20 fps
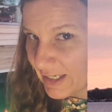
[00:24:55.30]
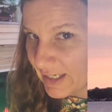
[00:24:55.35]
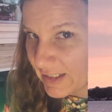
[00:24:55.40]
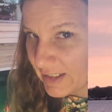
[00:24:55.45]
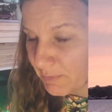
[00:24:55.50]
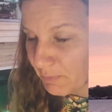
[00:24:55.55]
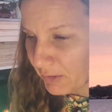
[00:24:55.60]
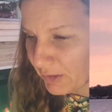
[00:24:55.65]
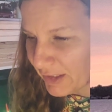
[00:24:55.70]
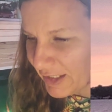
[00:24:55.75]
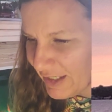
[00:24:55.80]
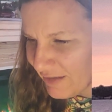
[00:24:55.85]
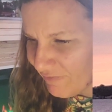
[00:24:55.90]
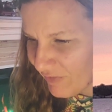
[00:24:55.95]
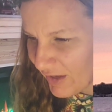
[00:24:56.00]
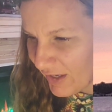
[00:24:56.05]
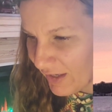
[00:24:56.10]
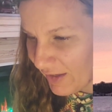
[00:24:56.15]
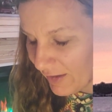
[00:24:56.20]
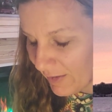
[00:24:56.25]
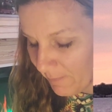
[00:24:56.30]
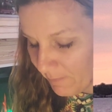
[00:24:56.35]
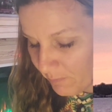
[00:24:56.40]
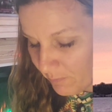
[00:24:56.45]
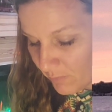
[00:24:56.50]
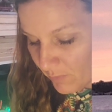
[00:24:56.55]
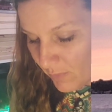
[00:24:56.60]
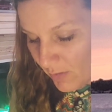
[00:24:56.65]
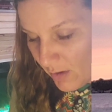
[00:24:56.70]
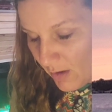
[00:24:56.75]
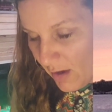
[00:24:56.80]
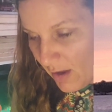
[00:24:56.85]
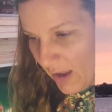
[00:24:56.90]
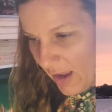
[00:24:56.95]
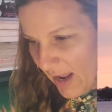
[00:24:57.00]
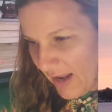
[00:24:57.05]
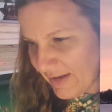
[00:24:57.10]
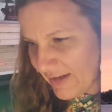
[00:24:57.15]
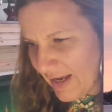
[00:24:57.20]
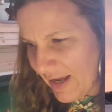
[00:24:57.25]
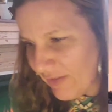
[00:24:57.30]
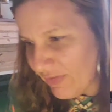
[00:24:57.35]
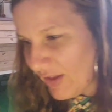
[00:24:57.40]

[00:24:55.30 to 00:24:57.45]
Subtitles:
is believing. And yeah,